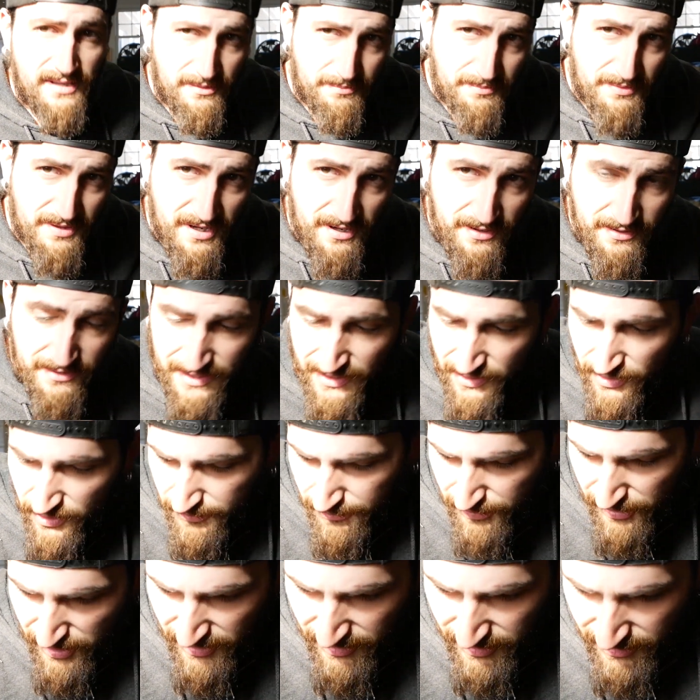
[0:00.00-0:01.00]
up there in that whole
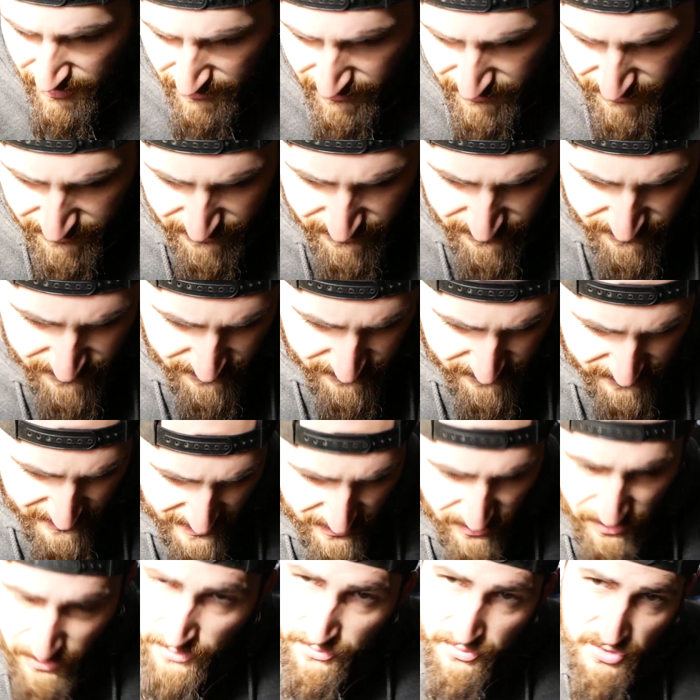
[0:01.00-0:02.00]
part of,
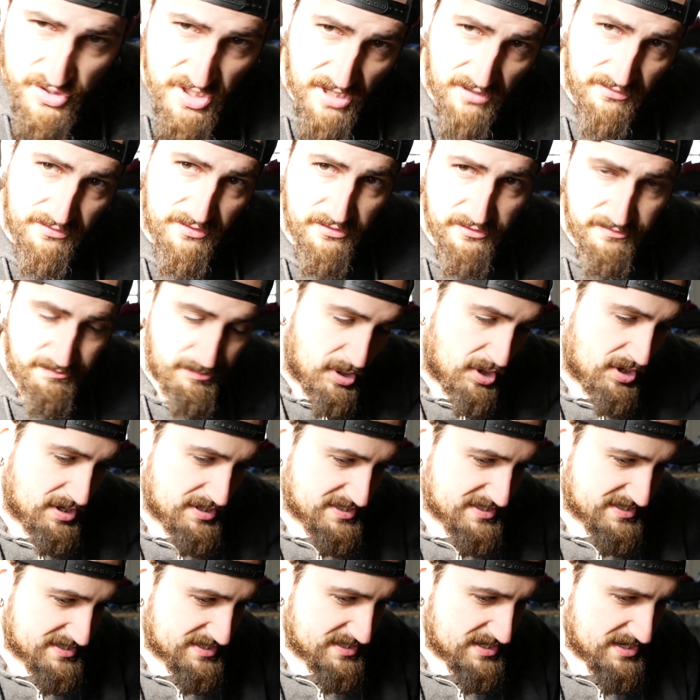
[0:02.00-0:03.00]
that whole shelf of
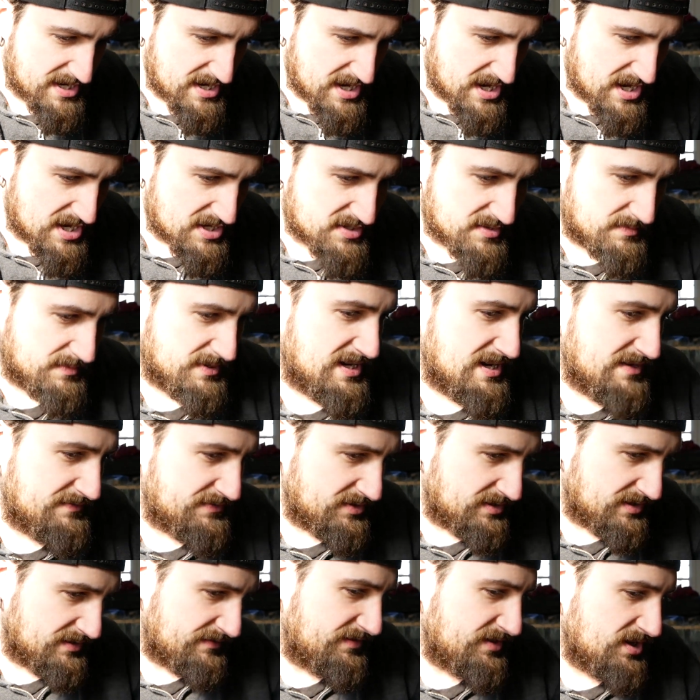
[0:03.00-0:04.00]
parts. So I'm gonna have
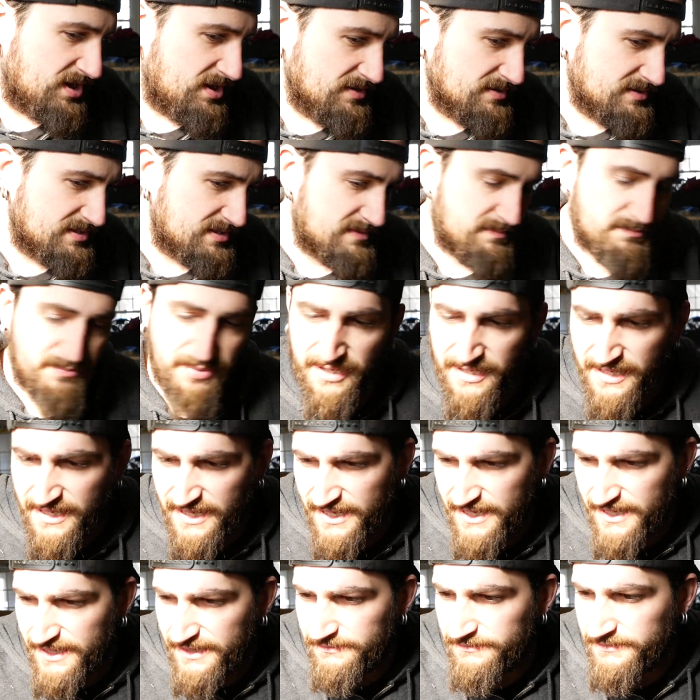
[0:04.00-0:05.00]
to look for those, but
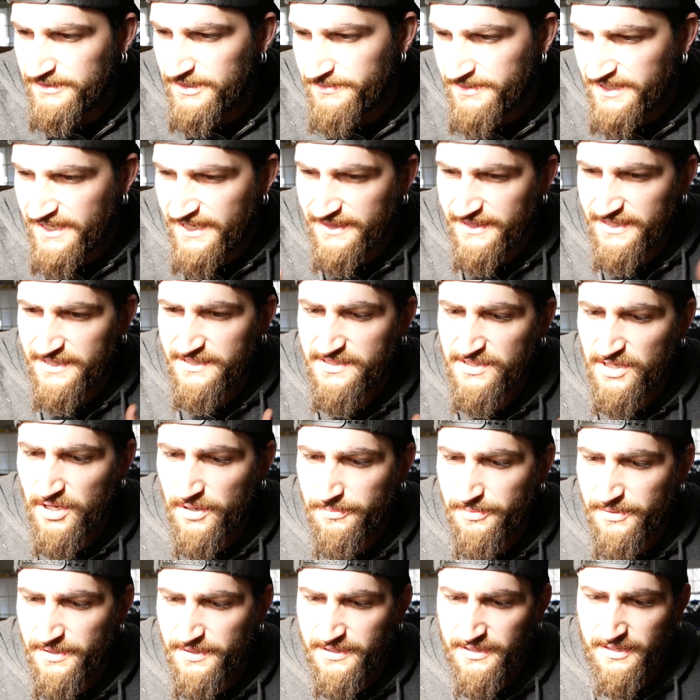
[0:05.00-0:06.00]
let me get this
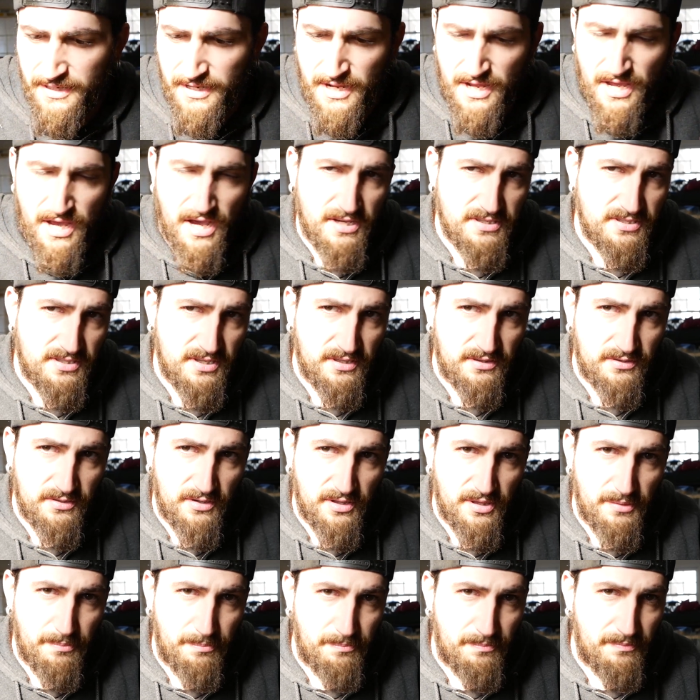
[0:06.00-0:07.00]
open. I'll start
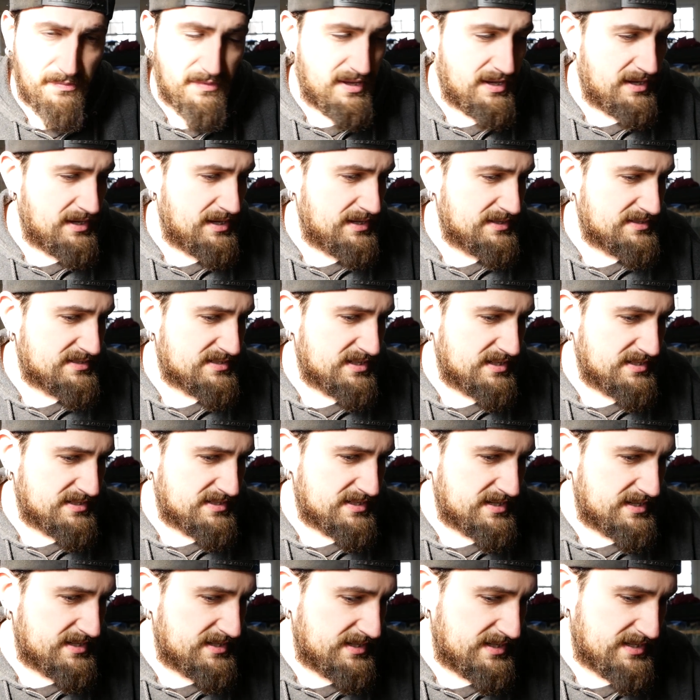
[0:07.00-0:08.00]
throwing the studs
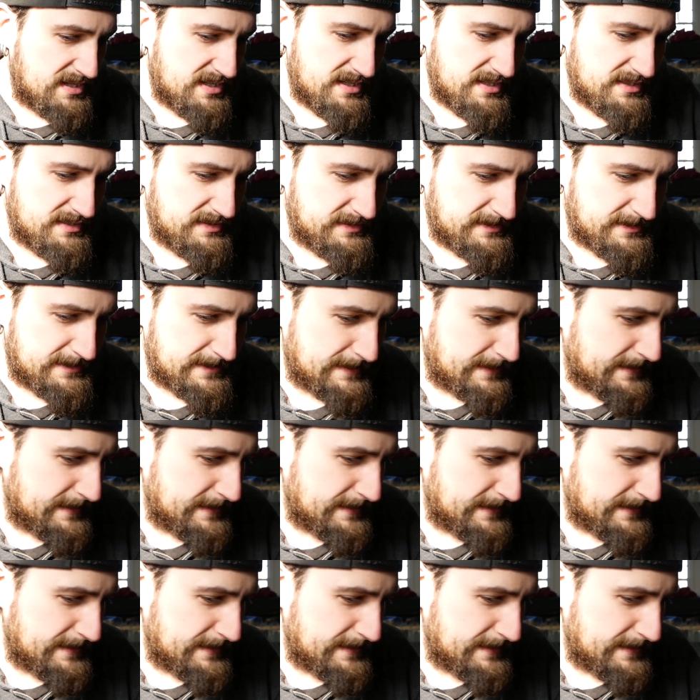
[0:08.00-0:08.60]
in and